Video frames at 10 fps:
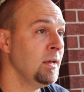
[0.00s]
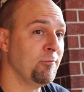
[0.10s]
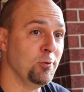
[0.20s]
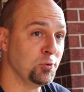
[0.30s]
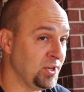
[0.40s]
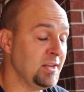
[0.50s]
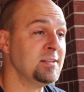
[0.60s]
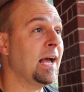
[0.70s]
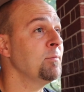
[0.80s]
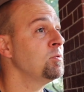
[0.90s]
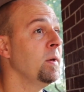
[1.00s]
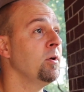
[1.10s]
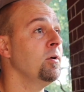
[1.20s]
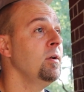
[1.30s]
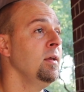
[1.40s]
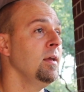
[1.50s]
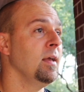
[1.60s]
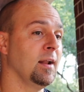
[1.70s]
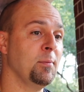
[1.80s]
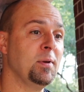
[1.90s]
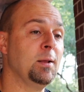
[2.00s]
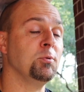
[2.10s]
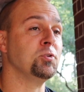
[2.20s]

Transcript: I feel 10 times better, and I've been able